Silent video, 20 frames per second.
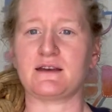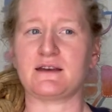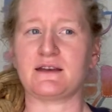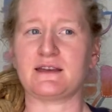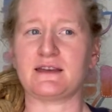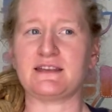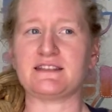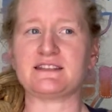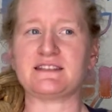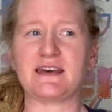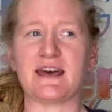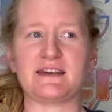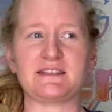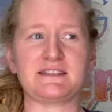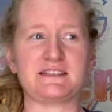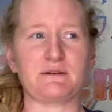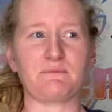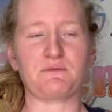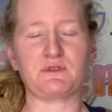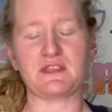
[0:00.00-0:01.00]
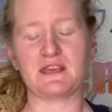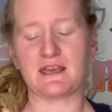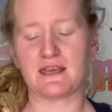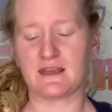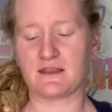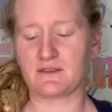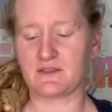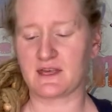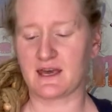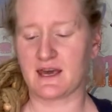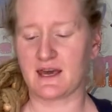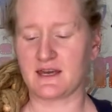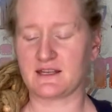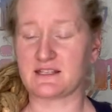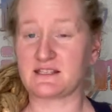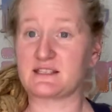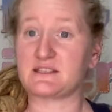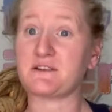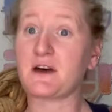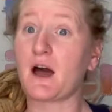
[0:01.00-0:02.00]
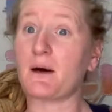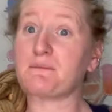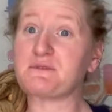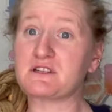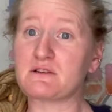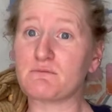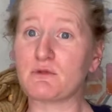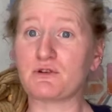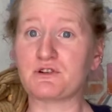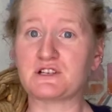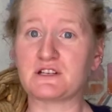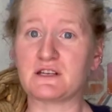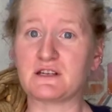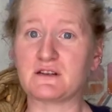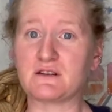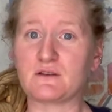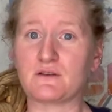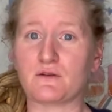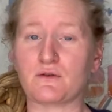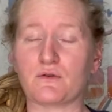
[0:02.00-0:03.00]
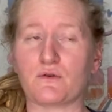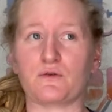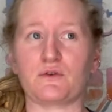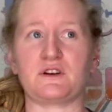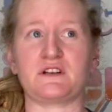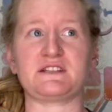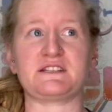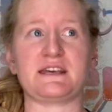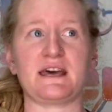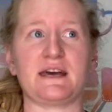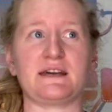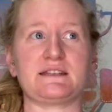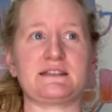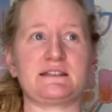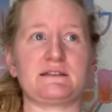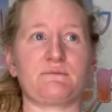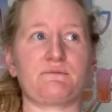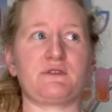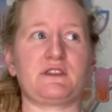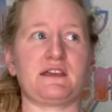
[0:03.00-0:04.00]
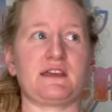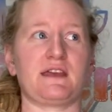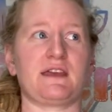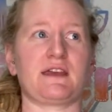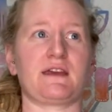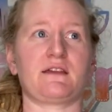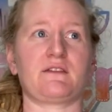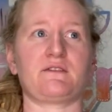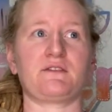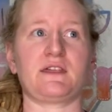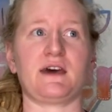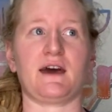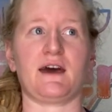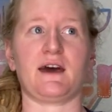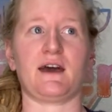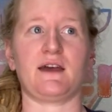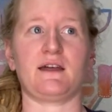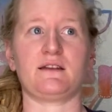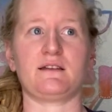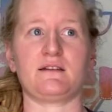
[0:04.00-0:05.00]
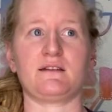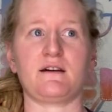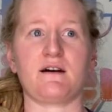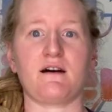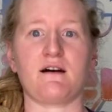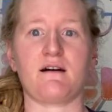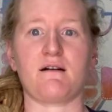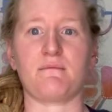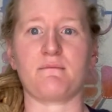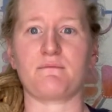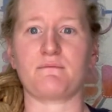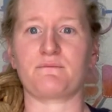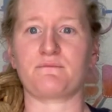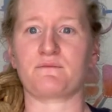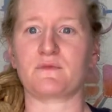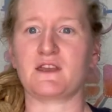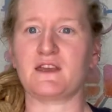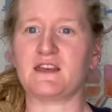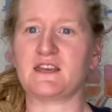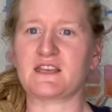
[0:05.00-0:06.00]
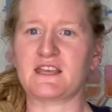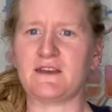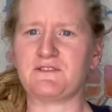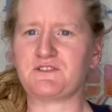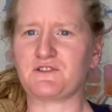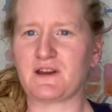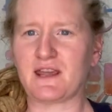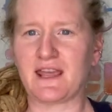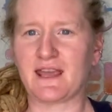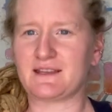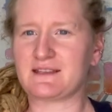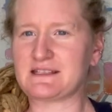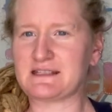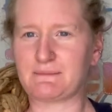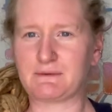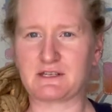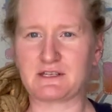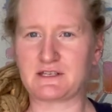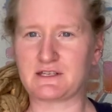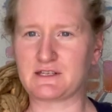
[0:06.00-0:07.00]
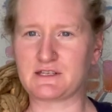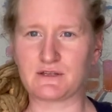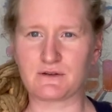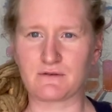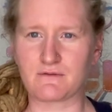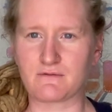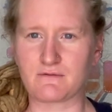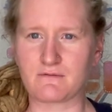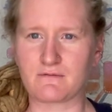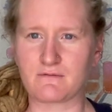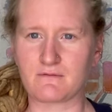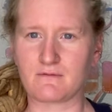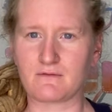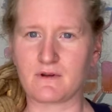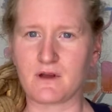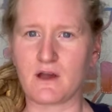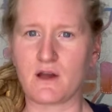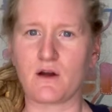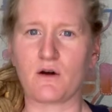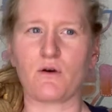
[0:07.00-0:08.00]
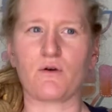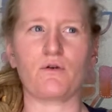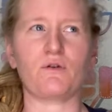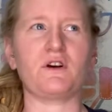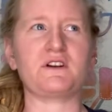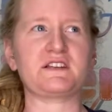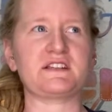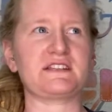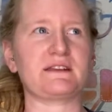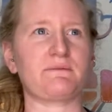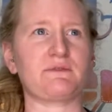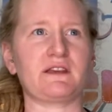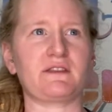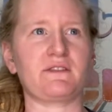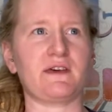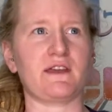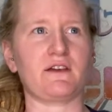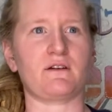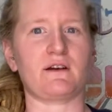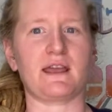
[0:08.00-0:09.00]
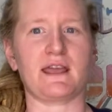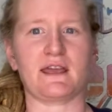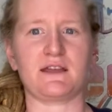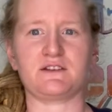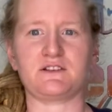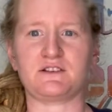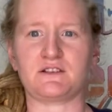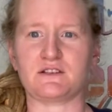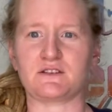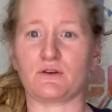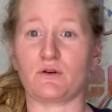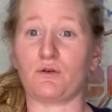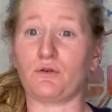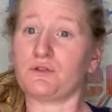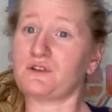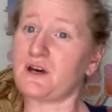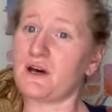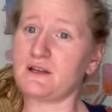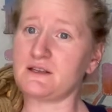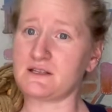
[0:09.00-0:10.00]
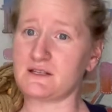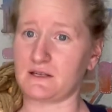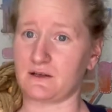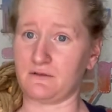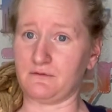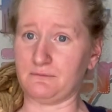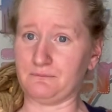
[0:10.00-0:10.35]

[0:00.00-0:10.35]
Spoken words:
is that something that stops emotion, or is that something that gives your hands something to do? Or is it something that your hands just hold on to?